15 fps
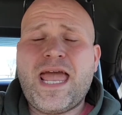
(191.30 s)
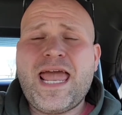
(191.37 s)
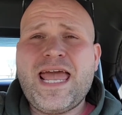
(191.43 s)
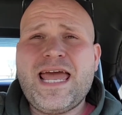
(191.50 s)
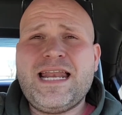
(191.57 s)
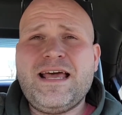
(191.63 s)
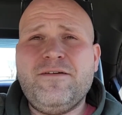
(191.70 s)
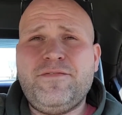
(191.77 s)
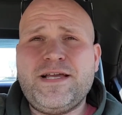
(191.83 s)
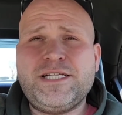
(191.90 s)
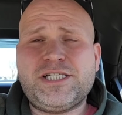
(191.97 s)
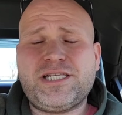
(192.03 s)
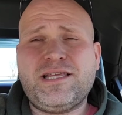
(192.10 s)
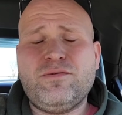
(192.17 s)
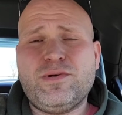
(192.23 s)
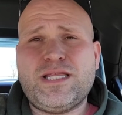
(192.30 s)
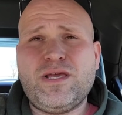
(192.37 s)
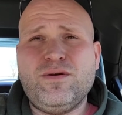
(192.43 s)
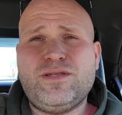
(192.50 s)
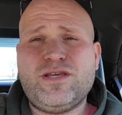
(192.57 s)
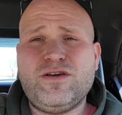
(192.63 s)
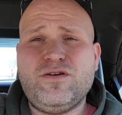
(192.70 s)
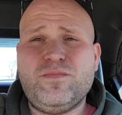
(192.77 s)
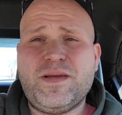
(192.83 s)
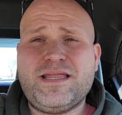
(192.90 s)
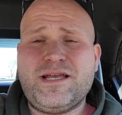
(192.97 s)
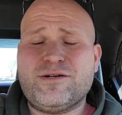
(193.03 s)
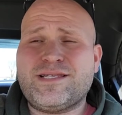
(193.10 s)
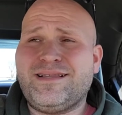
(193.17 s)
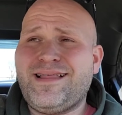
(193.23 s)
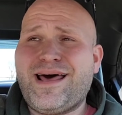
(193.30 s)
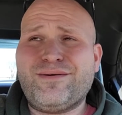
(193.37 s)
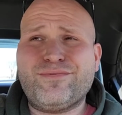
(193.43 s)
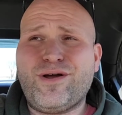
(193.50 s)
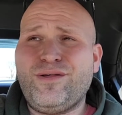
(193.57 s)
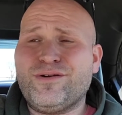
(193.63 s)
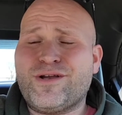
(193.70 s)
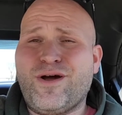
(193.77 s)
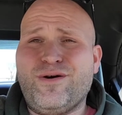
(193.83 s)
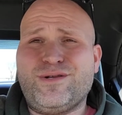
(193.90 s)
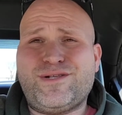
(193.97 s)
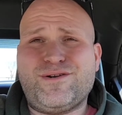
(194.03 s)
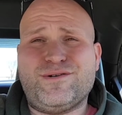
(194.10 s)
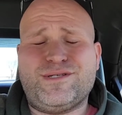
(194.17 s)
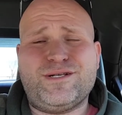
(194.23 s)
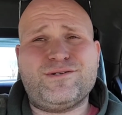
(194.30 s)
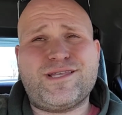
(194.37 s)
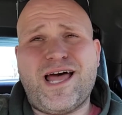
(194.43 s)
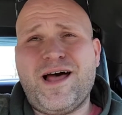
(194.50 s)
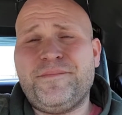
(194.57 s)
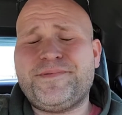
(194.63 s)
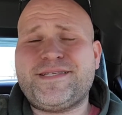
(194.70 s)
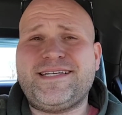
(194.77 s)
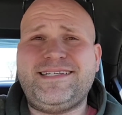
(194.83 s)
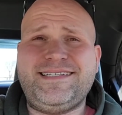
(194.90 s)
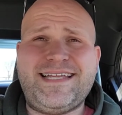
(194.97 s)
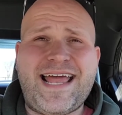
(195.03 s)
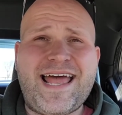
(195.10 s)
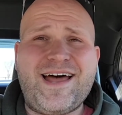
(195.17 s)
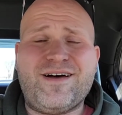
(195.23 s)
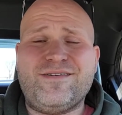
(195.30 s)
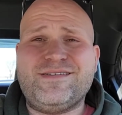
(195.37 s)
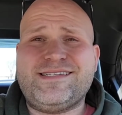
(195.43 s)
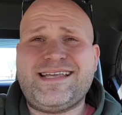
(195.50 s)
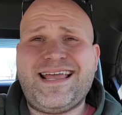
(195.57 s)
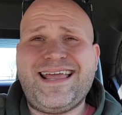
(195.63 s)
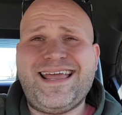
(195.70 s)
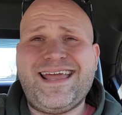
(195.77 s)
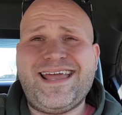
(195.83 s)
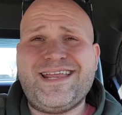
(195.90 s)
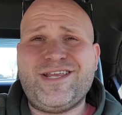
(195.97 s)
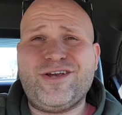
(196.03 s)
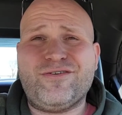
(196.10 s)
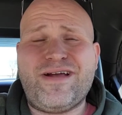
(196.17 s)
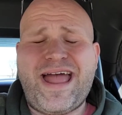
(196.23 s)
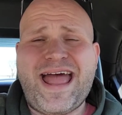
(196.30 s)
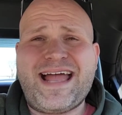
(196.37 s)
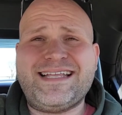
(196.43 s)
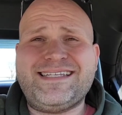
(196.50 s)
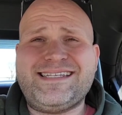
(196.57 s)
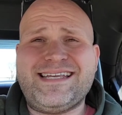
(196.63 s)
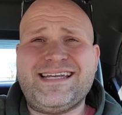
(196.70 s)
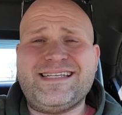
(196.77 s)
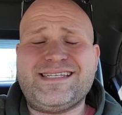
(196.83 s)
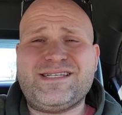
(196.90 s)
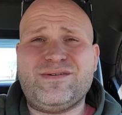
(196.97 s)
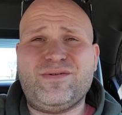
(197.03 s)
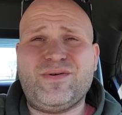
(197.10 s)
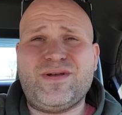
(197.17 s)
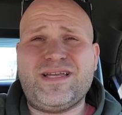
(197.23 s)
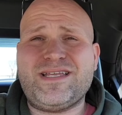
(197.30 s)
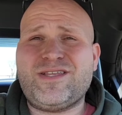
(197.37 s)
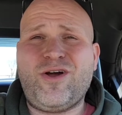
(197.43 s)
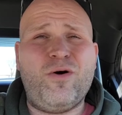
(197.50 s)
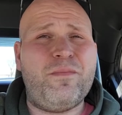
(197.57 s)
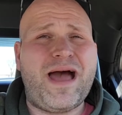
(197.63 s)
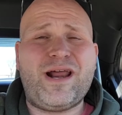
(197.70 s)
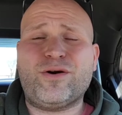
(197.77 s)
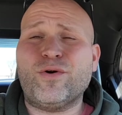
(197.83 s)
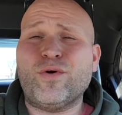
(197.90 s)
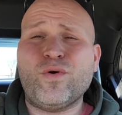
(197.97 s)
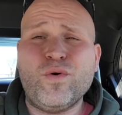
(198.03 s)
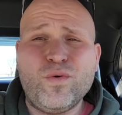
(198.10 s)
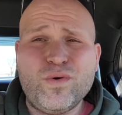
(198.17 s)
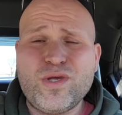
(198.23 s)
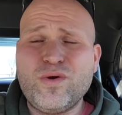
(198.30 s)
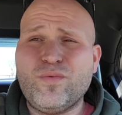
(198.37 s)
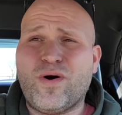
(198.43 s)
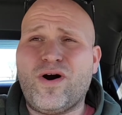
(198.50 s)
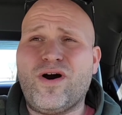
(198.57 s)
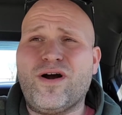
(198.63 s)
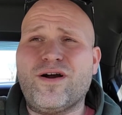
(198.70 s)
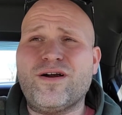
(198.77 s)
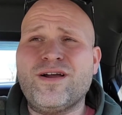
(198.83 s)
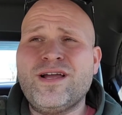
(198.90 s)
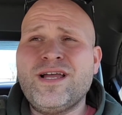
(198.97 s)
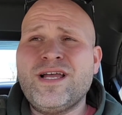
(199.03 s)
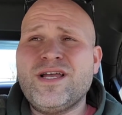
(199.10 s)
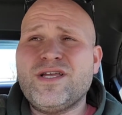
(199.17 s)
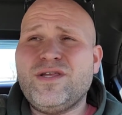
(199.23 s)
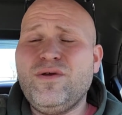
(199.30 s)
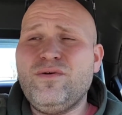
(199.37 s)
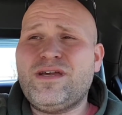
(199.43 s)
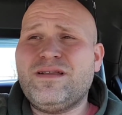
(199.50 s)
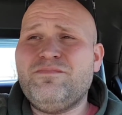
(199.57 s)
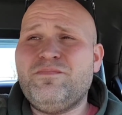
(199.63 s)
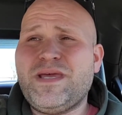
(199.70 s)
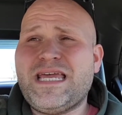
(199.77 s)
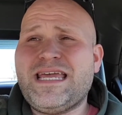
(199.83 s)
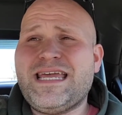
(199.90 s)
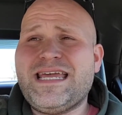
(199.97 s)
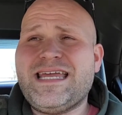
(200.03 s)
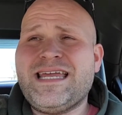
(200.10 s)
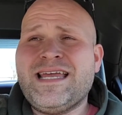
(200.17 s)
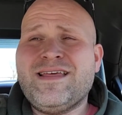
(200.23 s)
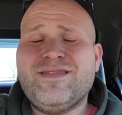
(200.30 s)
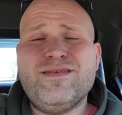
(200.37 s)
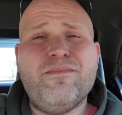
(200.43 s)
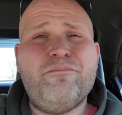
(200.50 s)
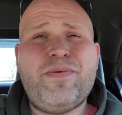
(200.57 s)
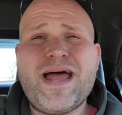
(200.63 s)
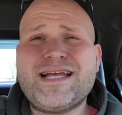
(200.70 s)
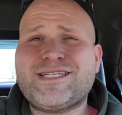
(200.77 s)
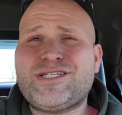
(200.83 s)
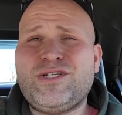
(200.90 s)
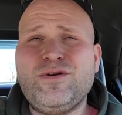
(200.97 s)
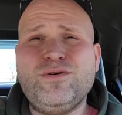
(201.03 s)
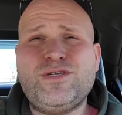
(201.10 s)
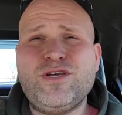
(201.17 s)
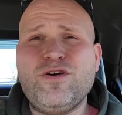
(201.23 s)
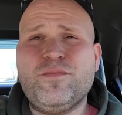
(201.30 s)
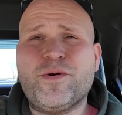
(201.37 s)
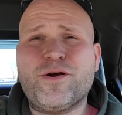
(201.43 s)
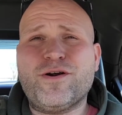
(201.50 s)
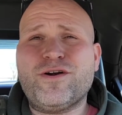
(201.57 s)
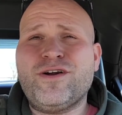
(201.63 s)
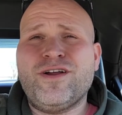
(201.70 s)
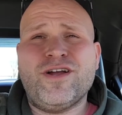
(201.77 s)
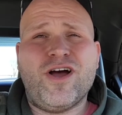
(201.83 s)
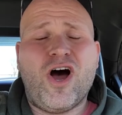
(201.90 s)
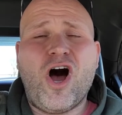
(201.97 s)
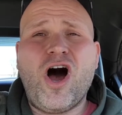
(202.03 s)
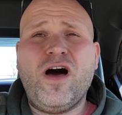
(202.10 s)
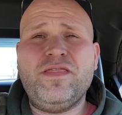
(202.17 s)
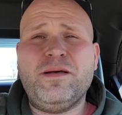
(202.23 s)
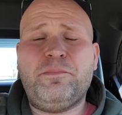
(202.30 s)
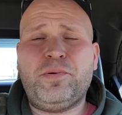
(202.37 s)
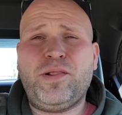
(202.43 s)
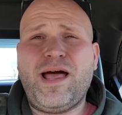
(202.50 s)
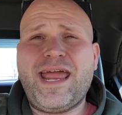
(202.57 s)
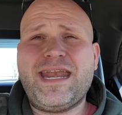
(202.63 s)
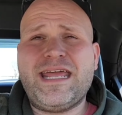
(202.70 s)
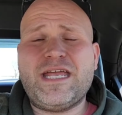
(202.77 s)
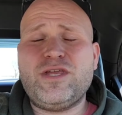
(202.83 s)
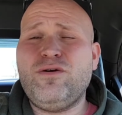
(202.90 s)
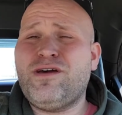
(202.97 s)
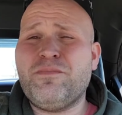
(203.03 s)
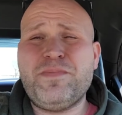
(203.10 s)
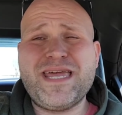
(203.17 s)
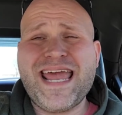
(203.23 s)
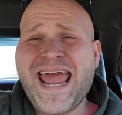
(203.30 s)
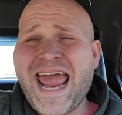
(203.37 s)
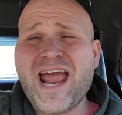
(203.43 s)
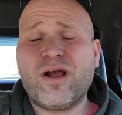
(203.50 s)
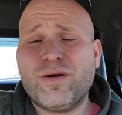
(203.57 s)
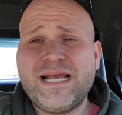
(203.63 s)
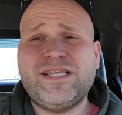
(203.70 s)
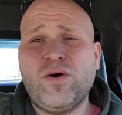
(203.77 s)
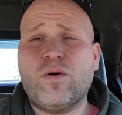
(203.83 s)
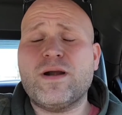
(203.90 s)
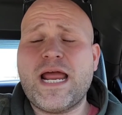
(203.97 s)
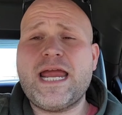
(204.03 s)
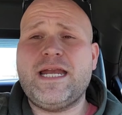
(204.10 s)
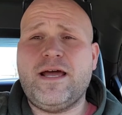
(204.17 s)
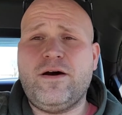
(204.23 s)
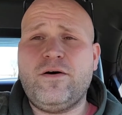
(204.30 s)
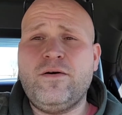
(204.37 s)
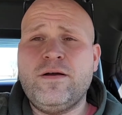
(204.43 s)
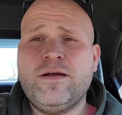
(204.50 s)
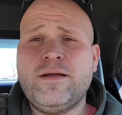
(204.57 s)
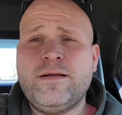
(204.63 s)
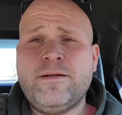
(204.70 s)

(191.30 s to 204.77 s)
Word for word: And eventually with YouTube, there's a lot of roller coasters. There's ups and downs and your AdSense, no matter who you are, you can be the best YouTuber on the planet. You could be Hairy Tornado